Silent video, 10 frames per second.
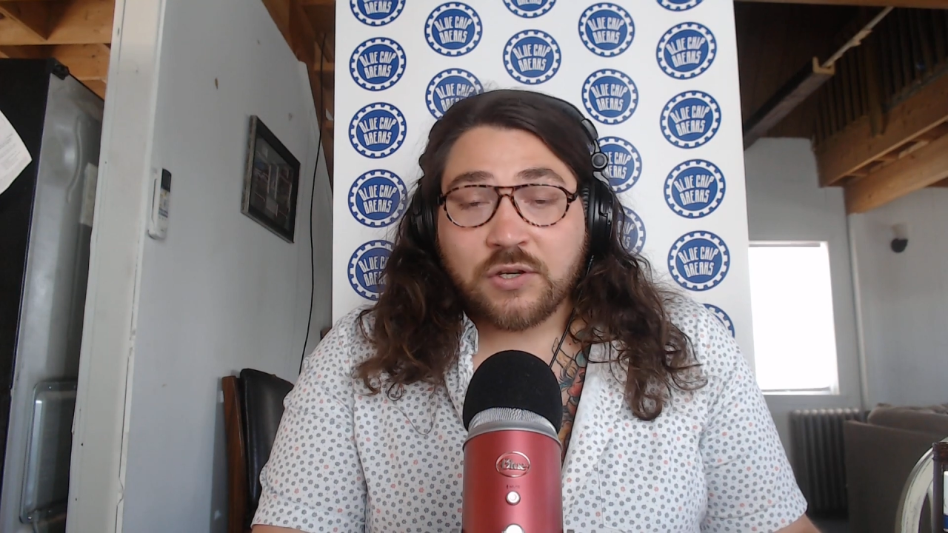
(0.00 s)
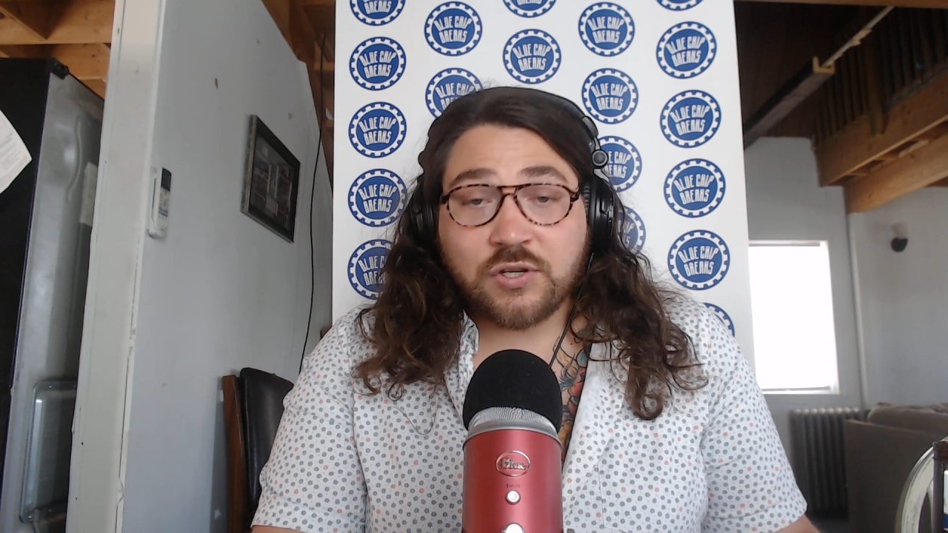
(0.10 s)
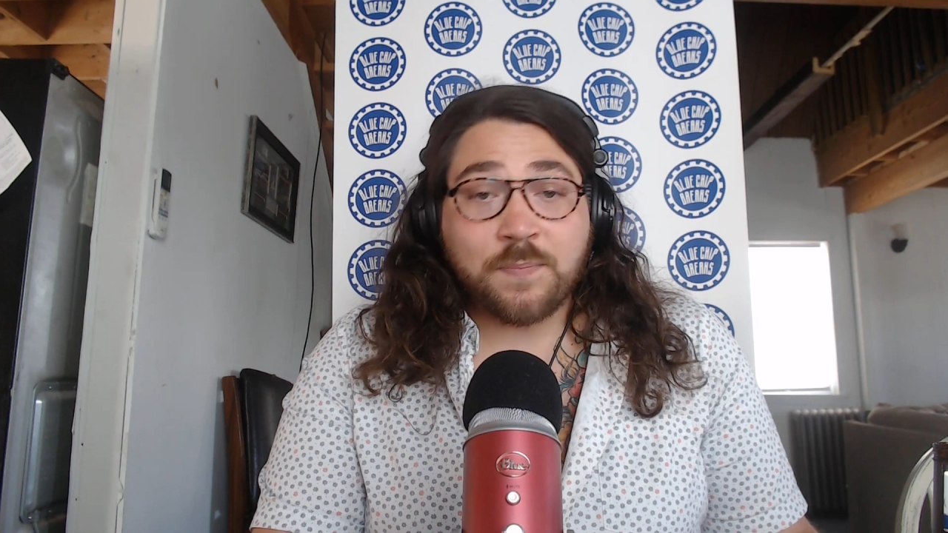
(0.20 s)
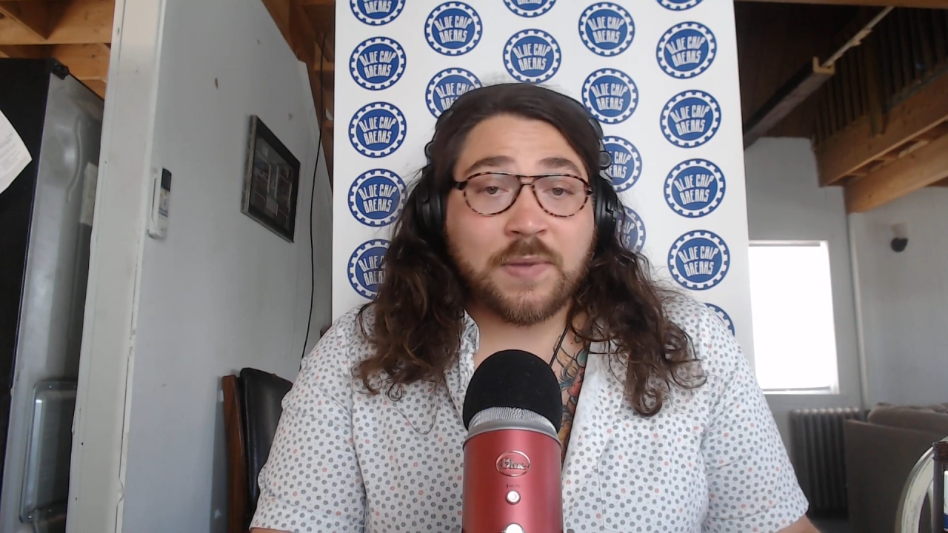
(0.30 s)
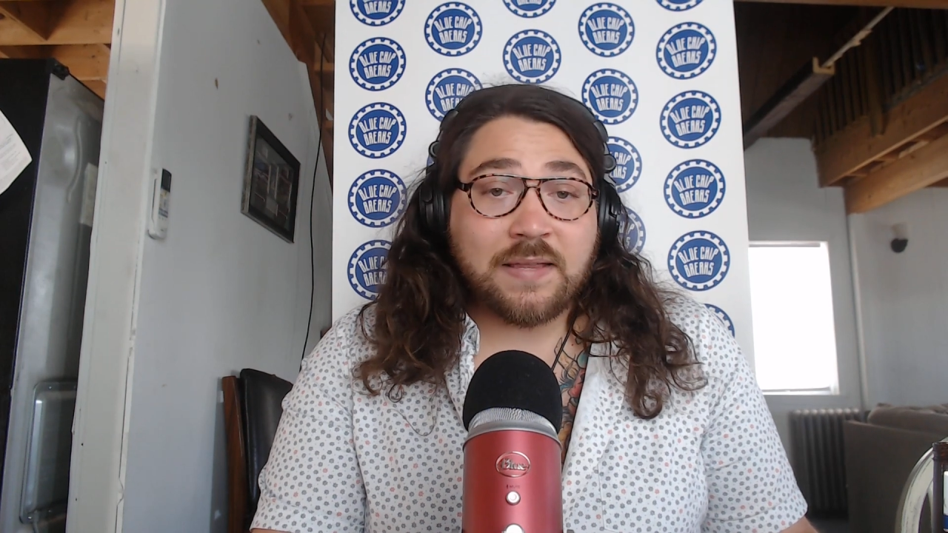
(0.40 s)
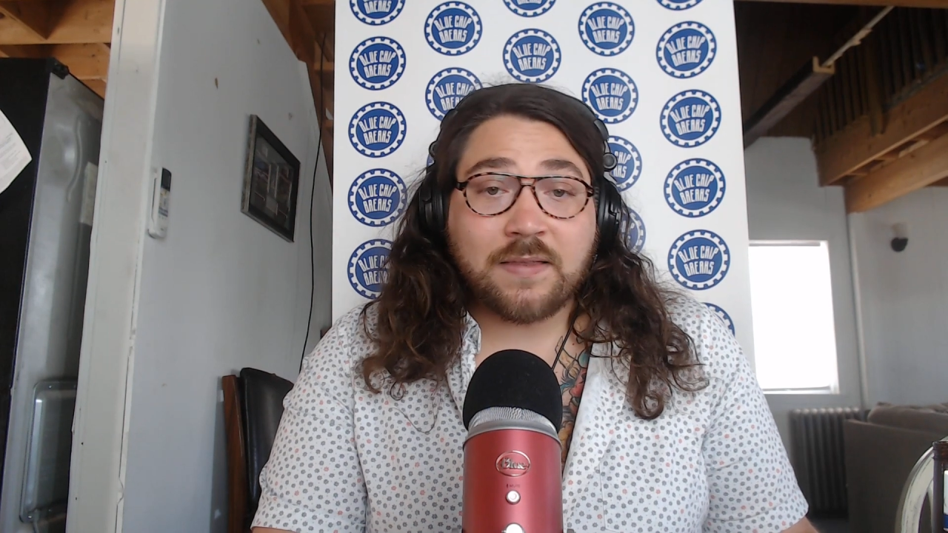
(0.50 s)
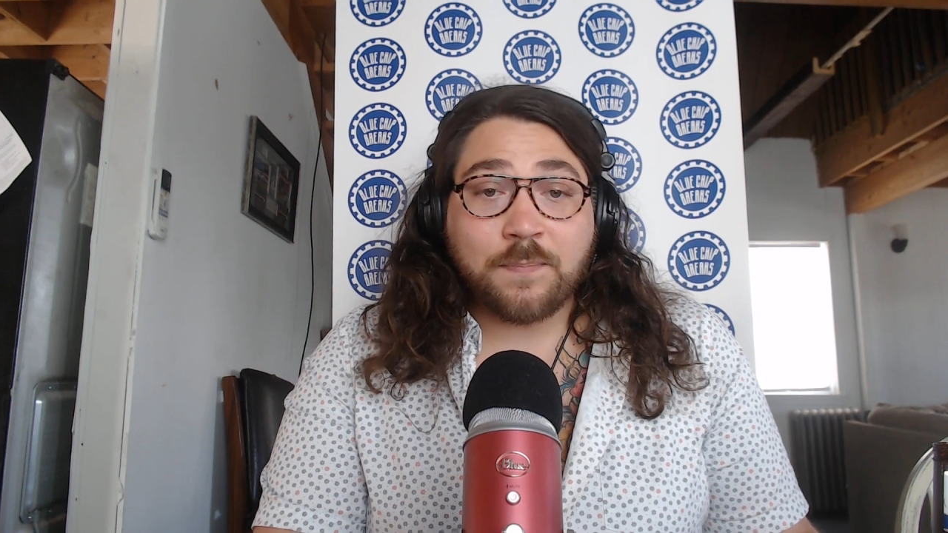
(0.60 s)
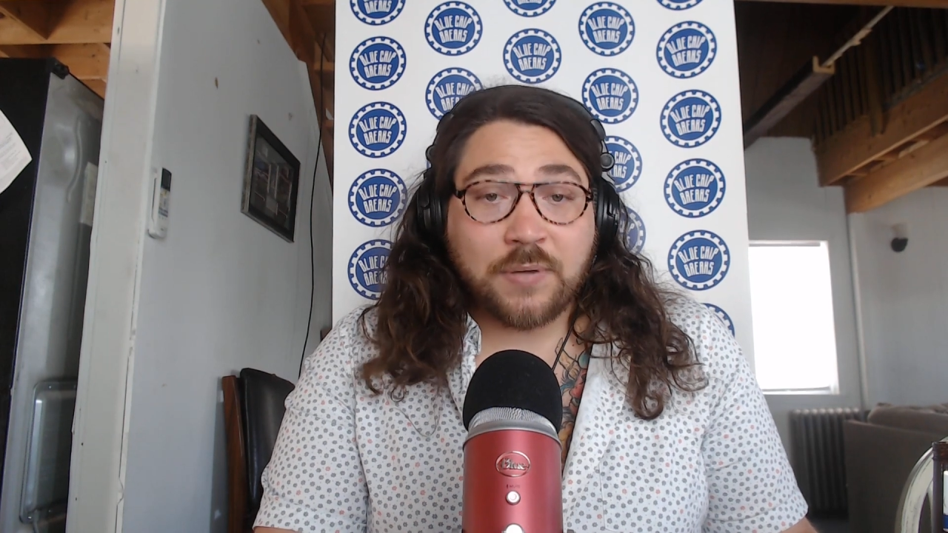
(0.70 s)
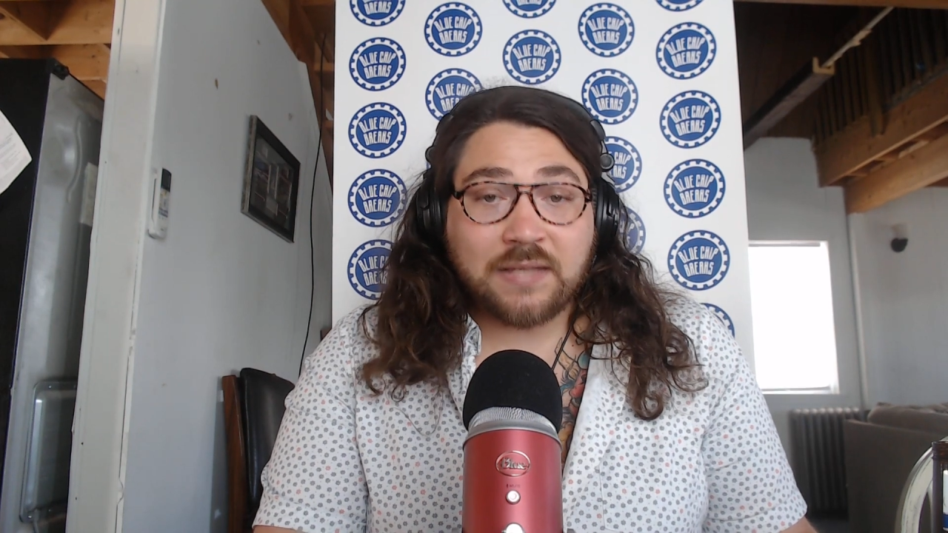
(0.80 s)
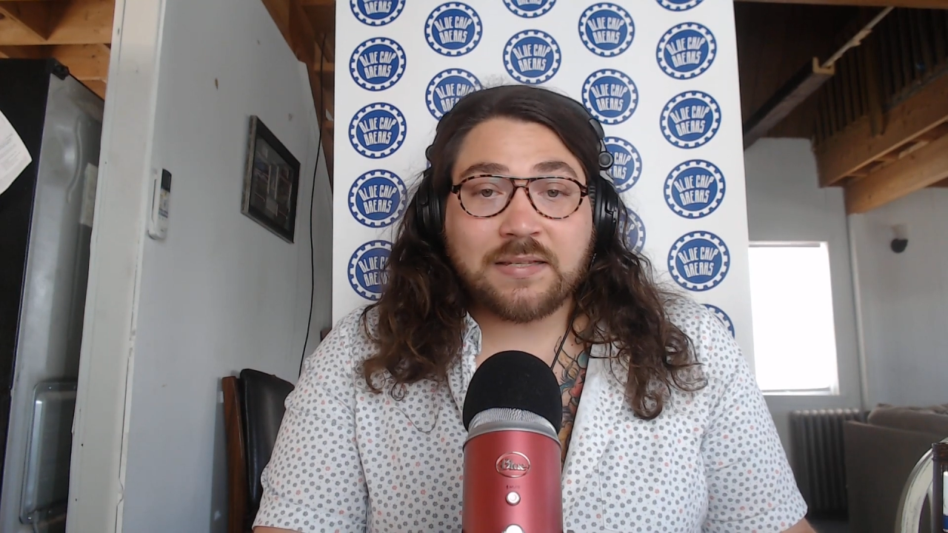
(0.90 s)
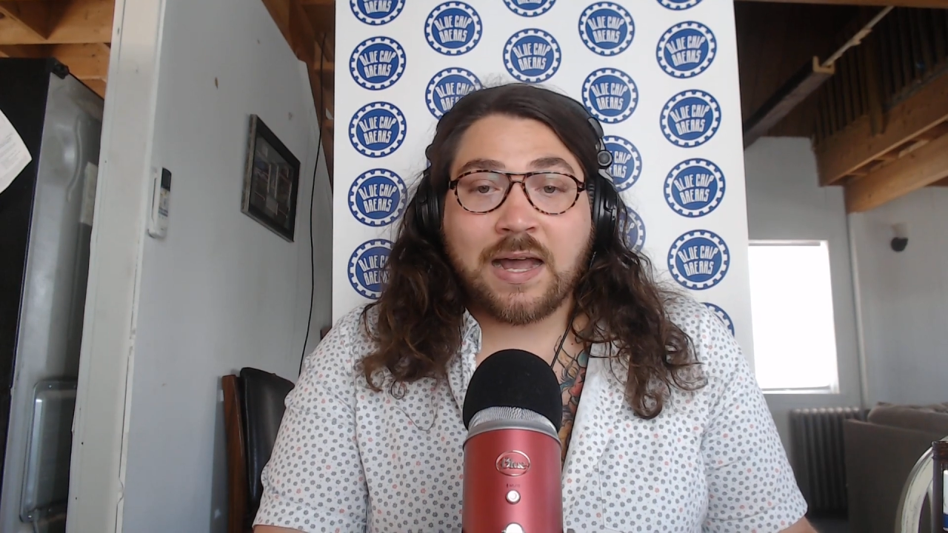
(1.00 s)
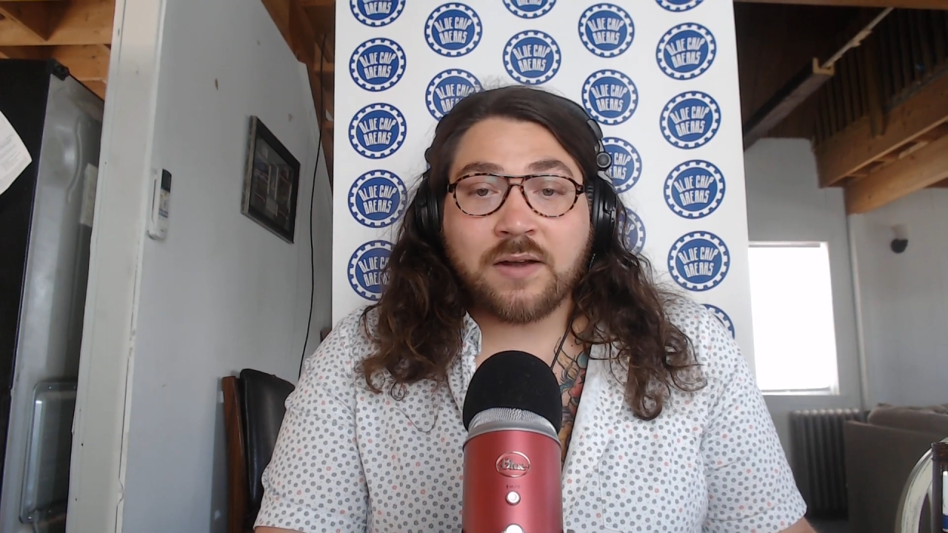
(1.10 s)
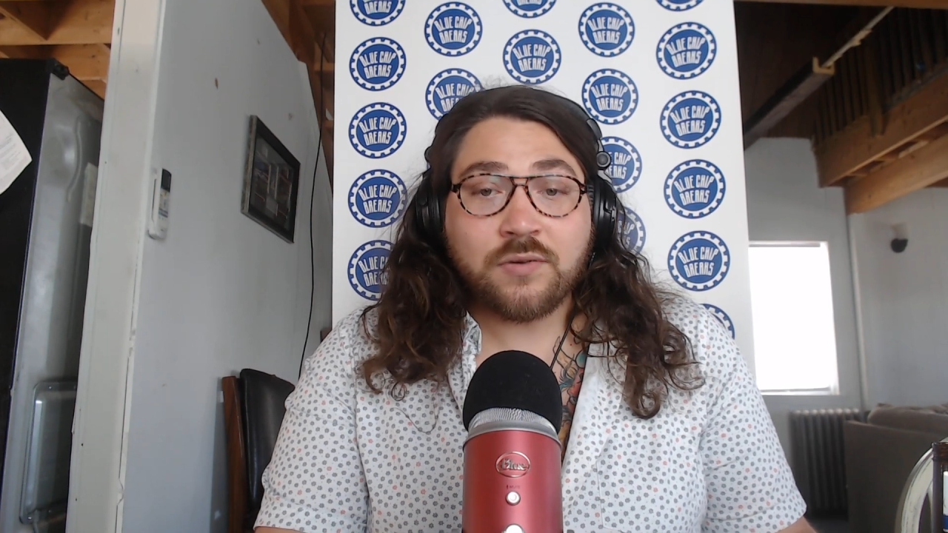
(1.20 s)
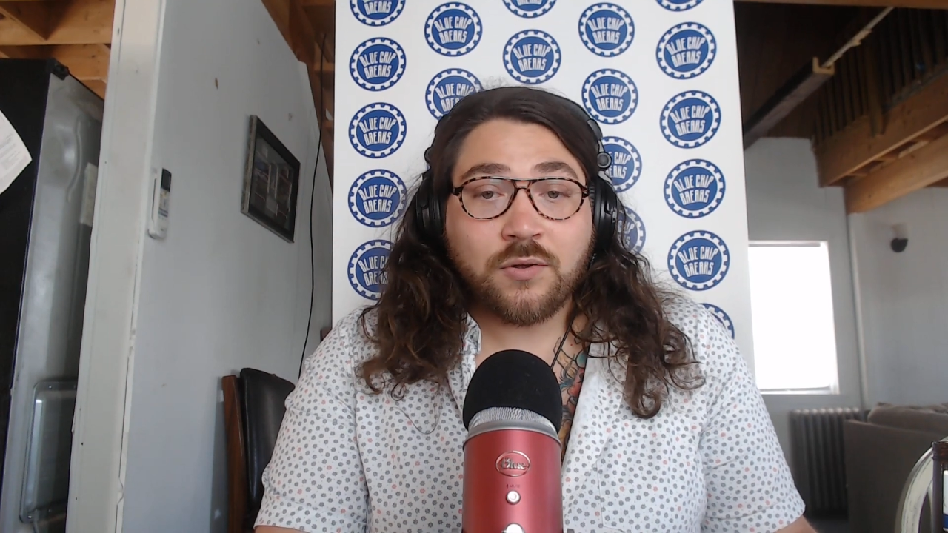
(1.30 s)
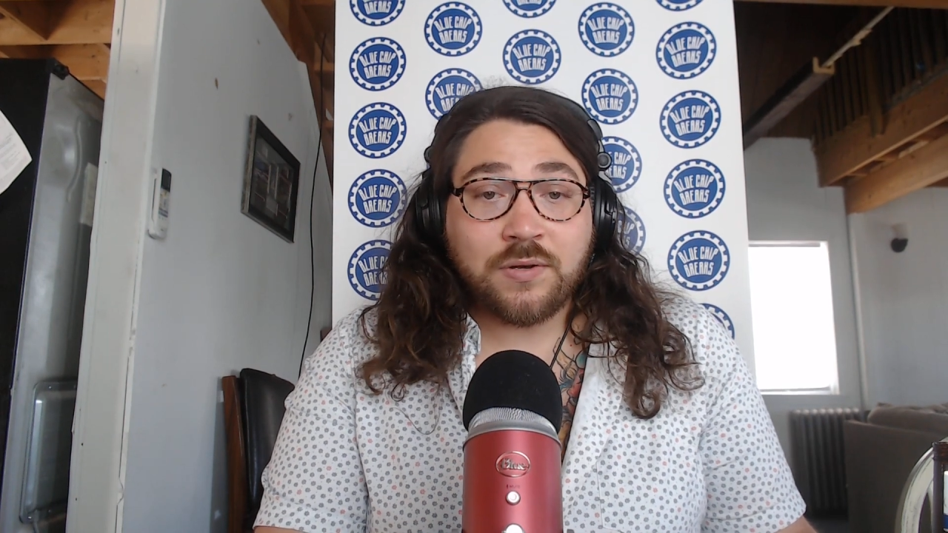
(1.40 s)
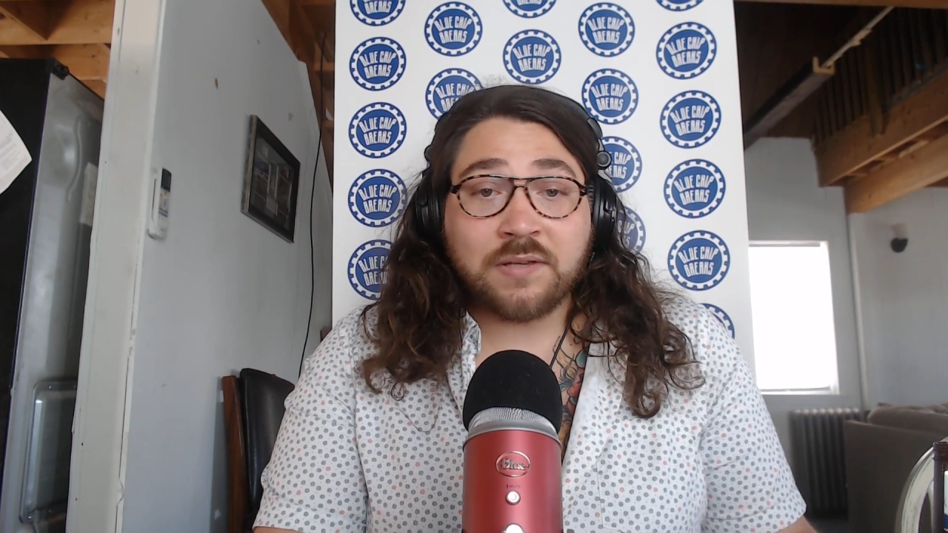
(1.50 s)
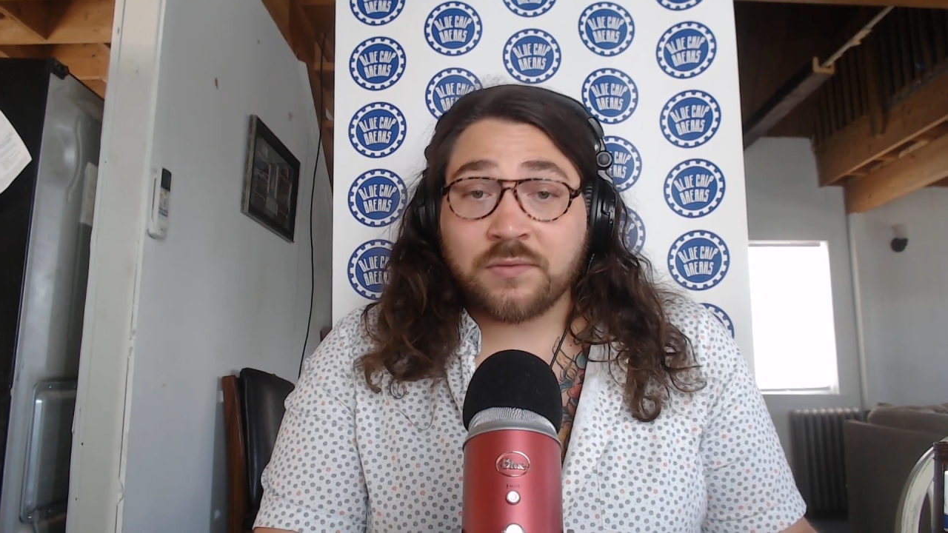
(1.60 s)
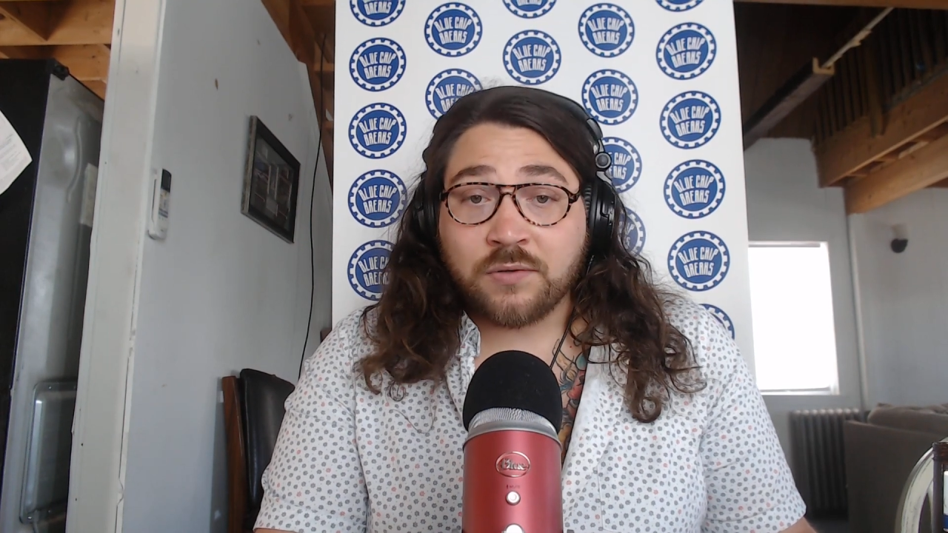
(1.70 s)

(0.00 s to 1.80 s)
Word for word: She beat the piss out of Nunes.